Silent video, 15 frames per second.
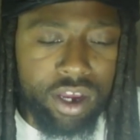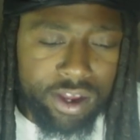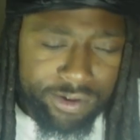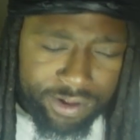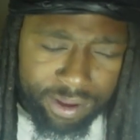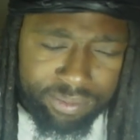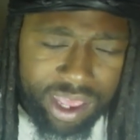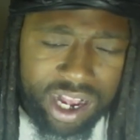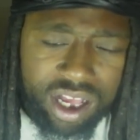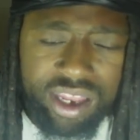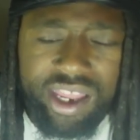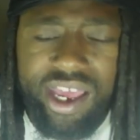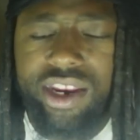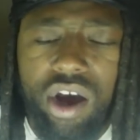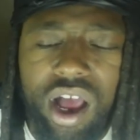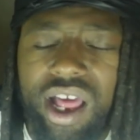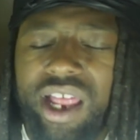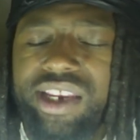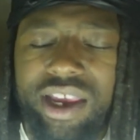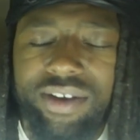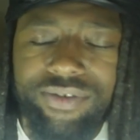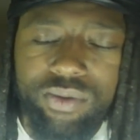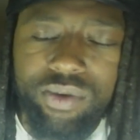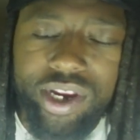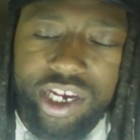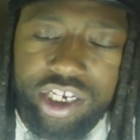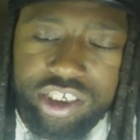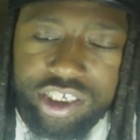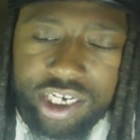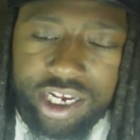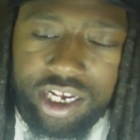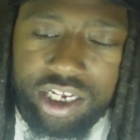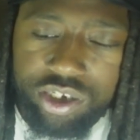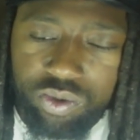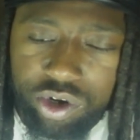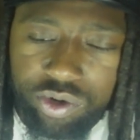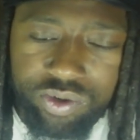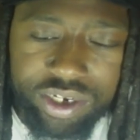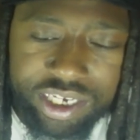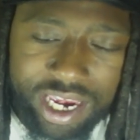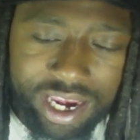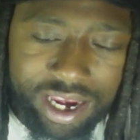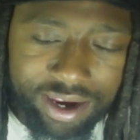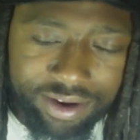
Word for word: I'm not gonna lie though, I definitely want to hear J Hus work with Dave.